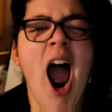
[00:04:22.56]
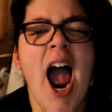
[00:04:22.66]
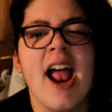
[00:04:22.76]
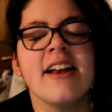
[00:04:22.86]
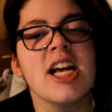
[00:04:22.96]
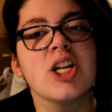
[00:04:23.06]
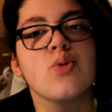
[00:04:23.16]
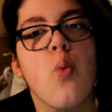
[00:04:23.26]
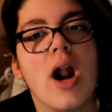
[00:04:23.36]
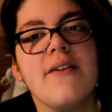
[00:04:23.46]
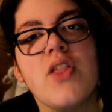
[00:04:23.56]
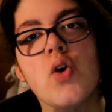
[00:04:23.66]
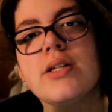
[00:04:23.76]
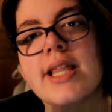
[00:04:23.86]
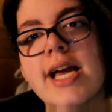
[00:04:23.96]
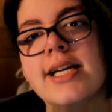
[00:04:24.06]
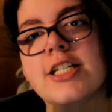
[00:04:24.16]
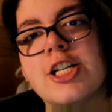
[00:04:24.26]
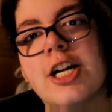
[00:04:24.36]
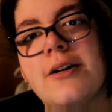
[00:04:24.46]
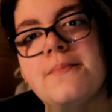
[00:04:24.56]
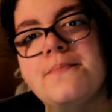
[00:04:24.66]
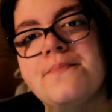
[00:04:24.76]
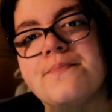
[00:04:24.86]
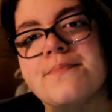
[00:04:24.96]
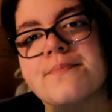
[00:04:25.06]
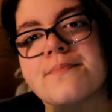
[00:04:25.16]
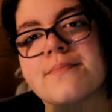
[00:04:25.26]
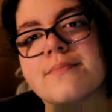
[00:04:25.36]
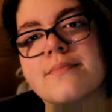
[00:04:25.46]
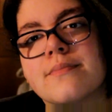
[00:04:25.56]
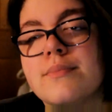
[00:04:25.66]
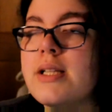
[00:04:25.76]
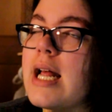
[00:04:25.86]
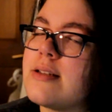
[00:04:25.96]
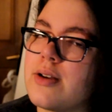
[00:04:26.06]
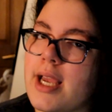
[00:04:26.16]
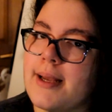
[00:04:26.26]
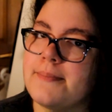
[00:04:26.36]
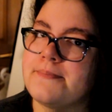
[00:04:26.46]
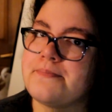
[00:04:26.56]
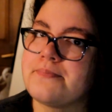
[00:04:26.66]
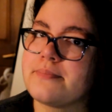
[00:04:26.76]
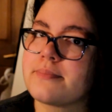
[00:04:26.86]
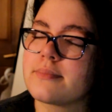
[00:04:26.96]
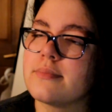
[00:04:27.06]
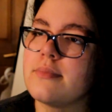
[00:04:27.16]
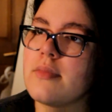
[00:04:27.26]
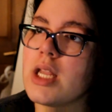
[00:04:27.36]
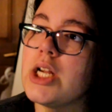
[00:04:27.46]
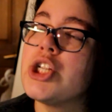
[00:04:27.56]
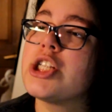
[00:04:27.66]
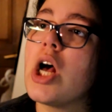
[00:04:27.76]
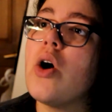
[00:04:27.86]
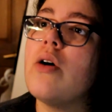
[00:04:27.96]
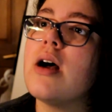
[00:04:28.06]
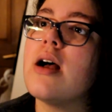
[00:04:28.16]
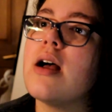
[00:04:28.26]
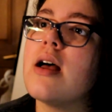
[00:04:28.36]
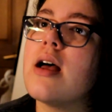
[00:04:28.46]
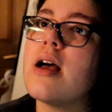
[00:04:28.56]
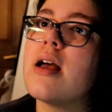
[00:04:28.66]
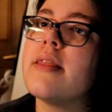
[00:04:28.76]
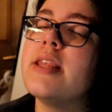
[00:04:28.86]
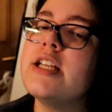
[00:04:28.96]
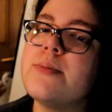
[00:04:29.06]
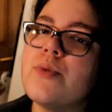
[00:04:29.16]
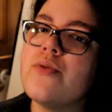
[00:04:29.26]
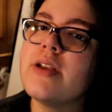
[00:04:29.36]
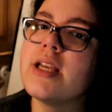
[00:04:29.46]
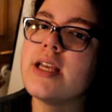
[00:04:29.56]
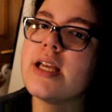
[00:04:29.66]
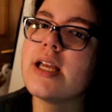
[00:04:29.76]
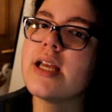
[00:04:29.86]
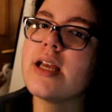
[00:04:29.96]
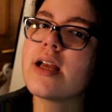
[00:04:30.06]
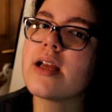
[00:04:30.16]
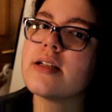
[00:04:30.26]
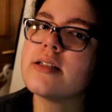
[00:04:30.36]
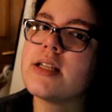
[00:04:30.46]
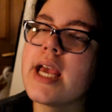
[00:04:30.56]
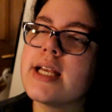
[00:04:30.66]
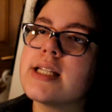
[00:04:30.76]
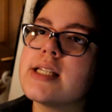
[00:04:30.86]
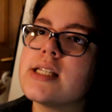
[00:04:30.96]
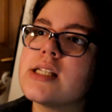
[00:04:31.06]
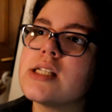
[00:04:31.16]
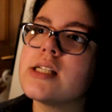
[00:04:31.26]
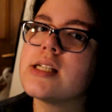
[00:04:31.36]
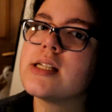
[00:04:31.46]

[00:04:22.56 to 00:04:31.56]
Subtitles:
It's just one of those things, But that's okay. So, this movie takes